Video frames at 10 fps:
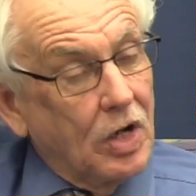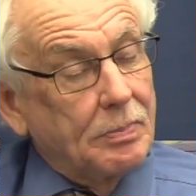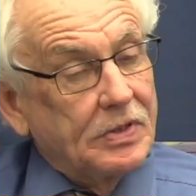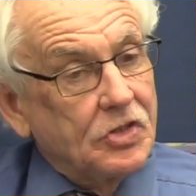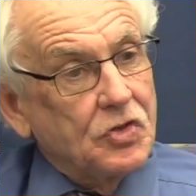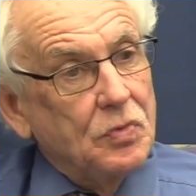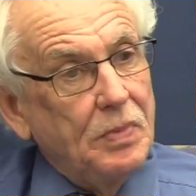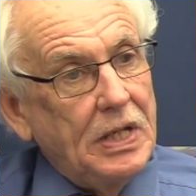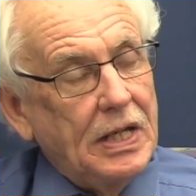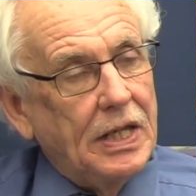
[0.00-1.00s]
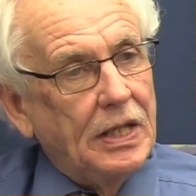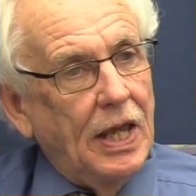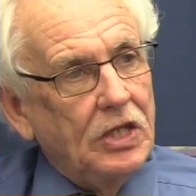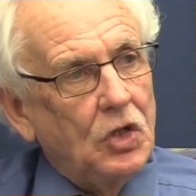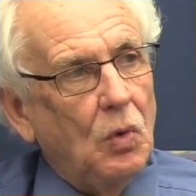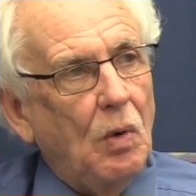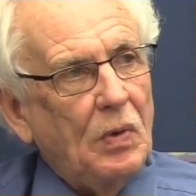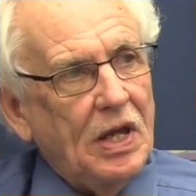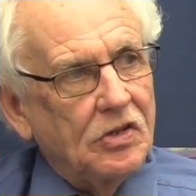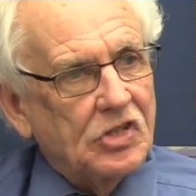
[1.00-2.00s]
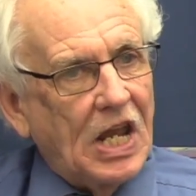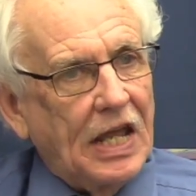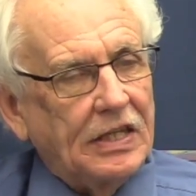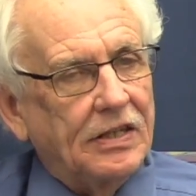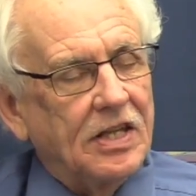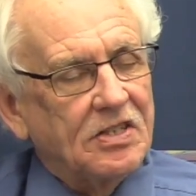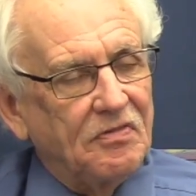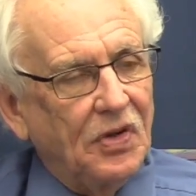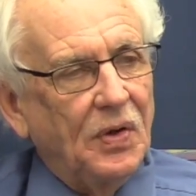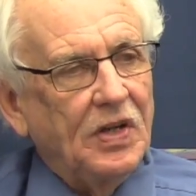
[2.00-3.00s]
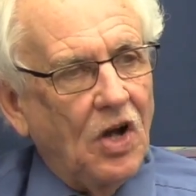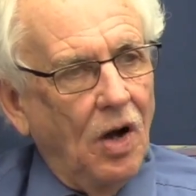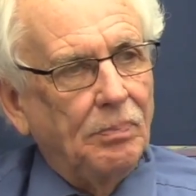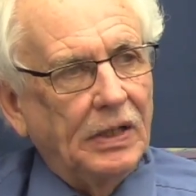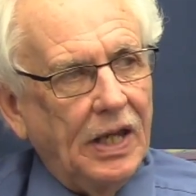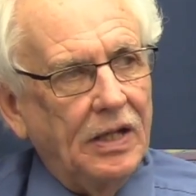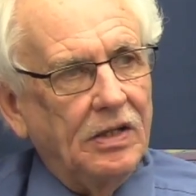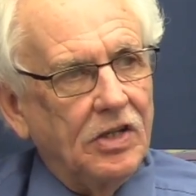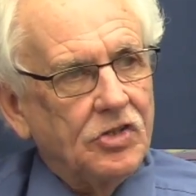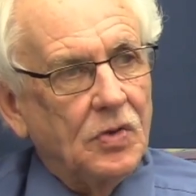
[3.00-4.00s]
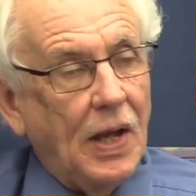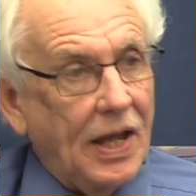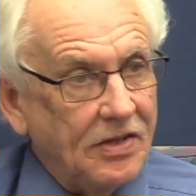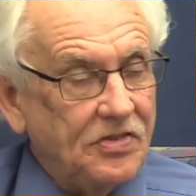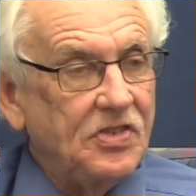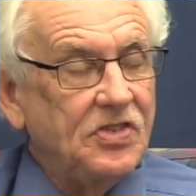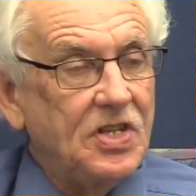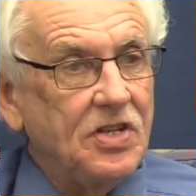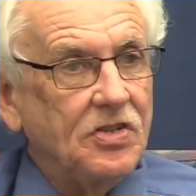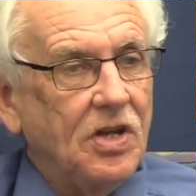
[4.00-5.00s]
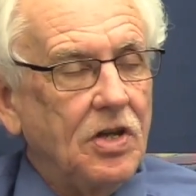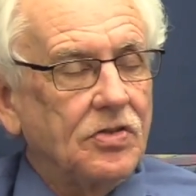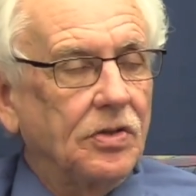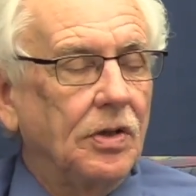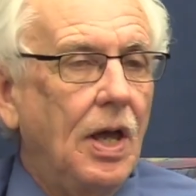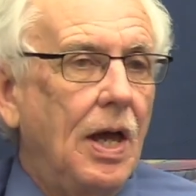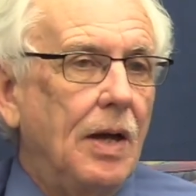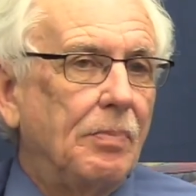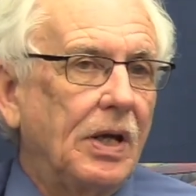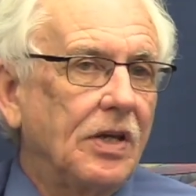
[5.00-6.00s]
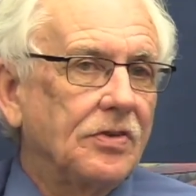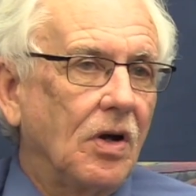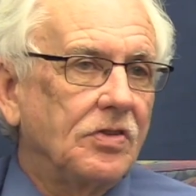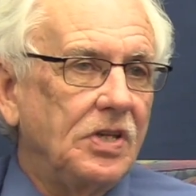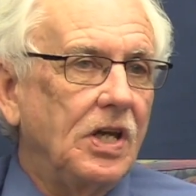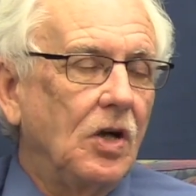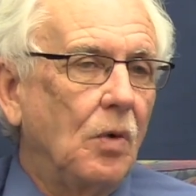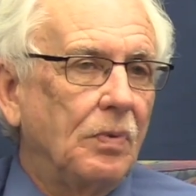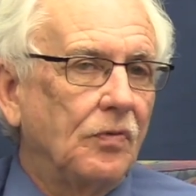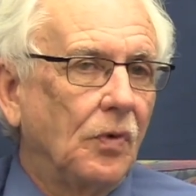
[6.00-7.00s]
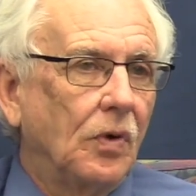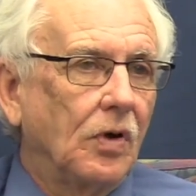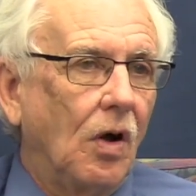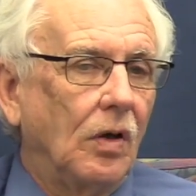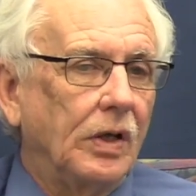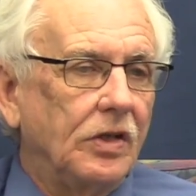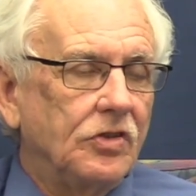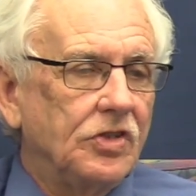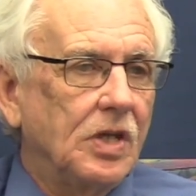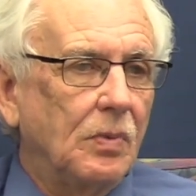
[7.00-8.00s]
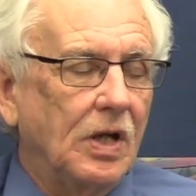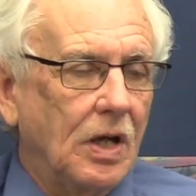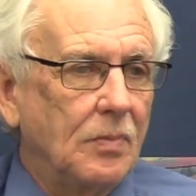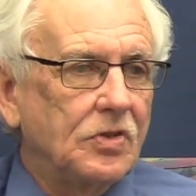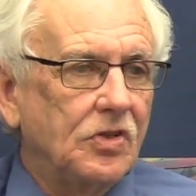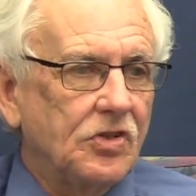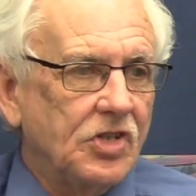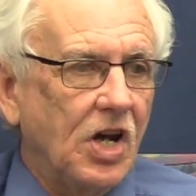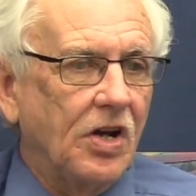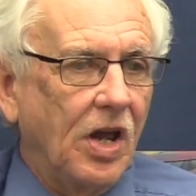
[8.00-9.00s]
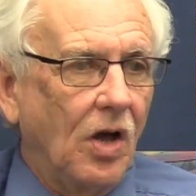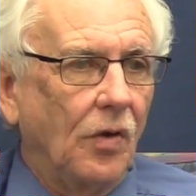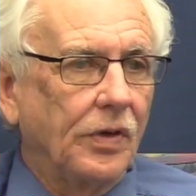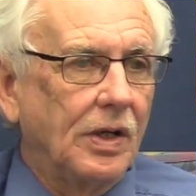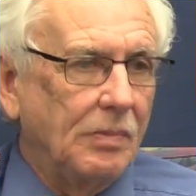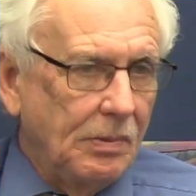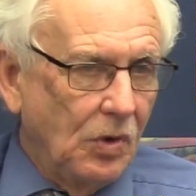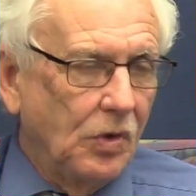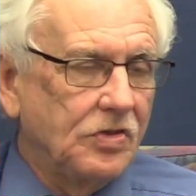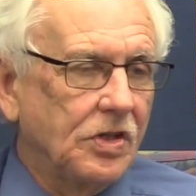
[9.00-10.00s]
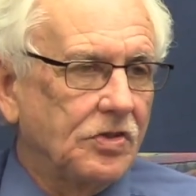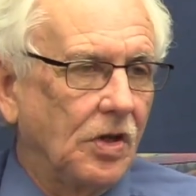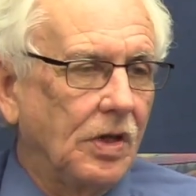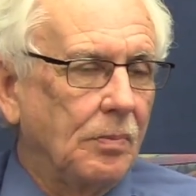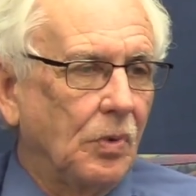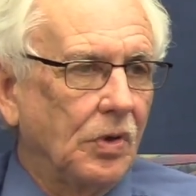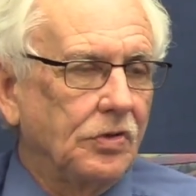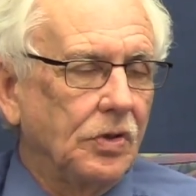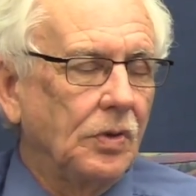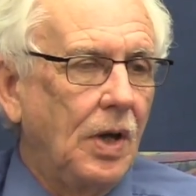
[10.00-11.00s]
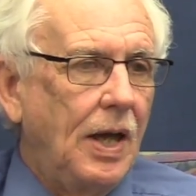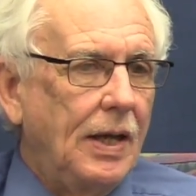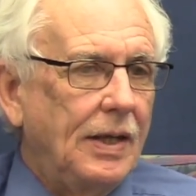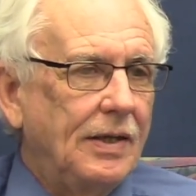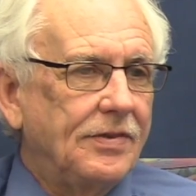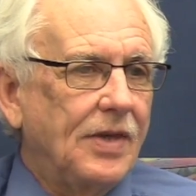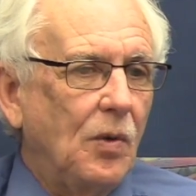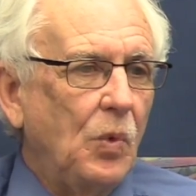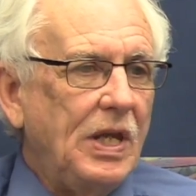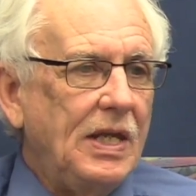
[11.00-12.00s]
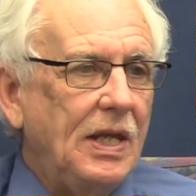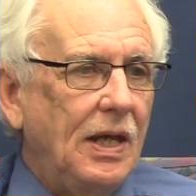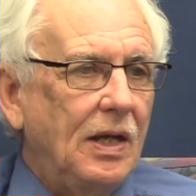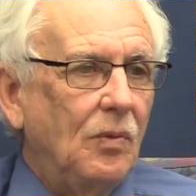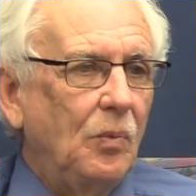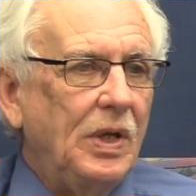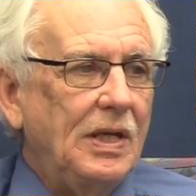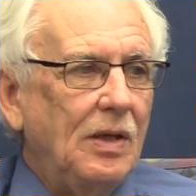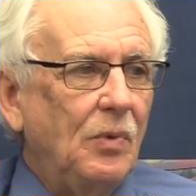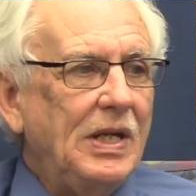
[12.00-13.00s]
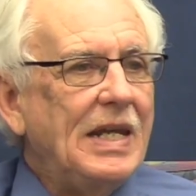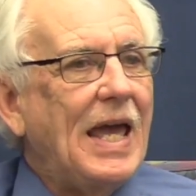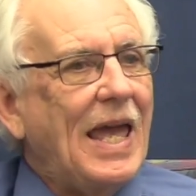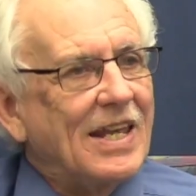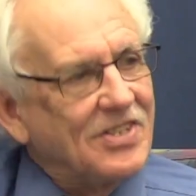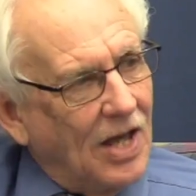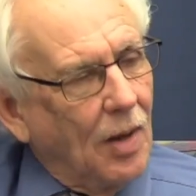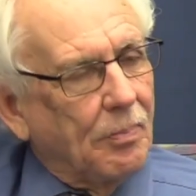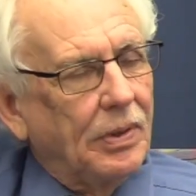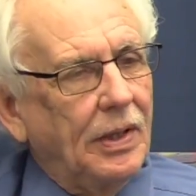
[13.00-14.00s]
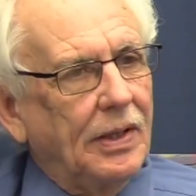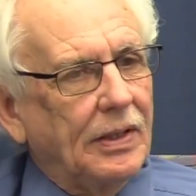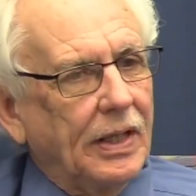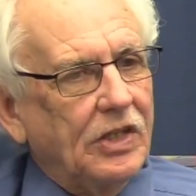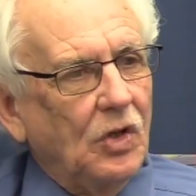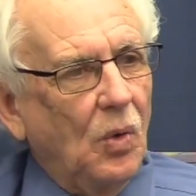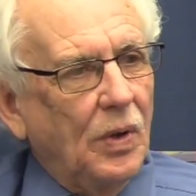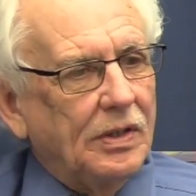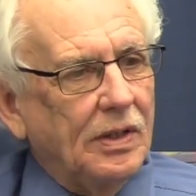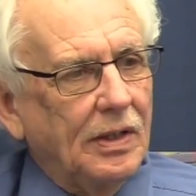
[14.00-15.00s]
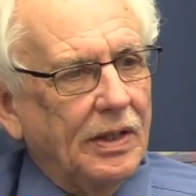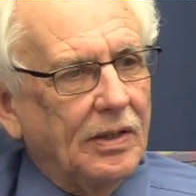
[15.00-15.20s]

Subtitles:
up at the Zoom meeting, and you know what, we understand that. That's a very complicated issue, as is the education. But as our CEO put forward, Colleen, she said when it comes to the shared health, and I mean Murray sits on that board too, is that we need a heads up. Like, you know what, like,